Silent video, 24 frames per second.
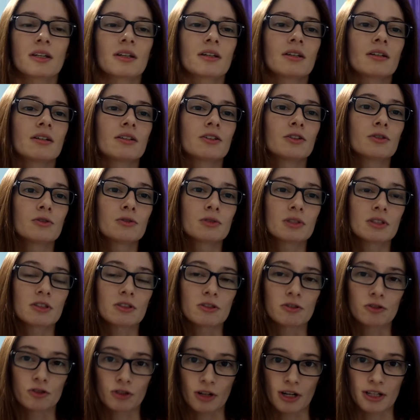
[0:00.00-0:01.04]
Use a
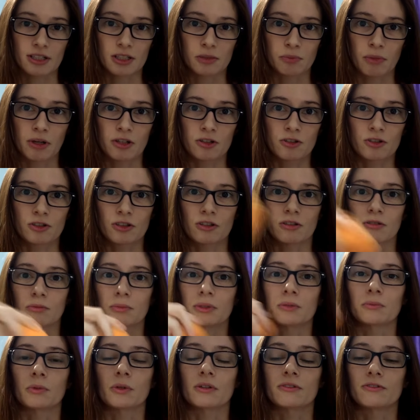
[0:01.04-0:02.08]
dry sponge and it'll be
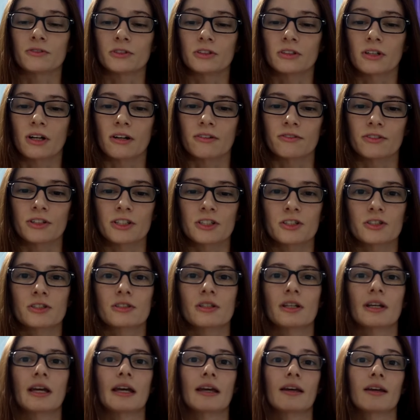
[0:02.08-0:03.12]
more full coverage.
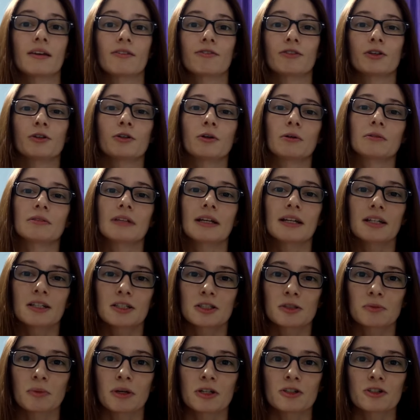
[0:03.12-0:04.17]
And if you don't like
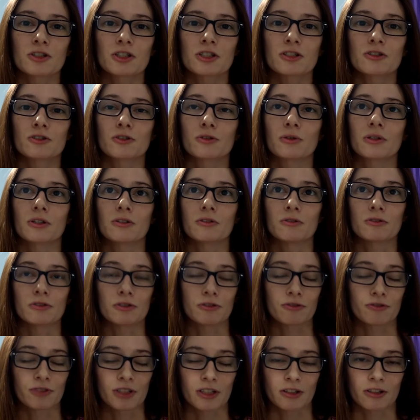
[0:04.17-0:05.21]
sponges, you can use your
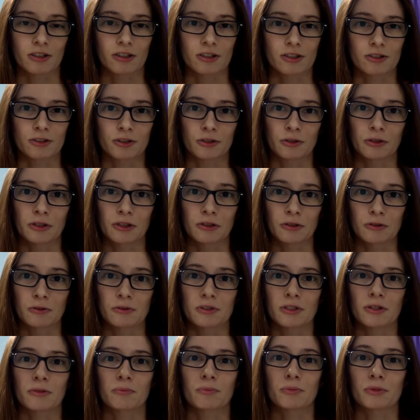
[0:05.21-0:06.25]
fingers, you can use a
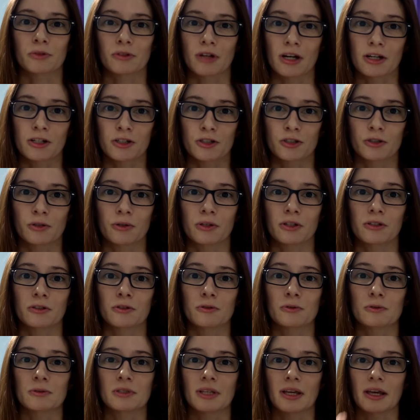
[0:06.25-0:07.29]
brush, you can use
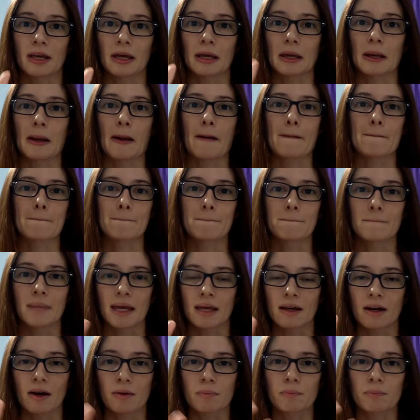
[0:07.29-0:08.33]
a makeup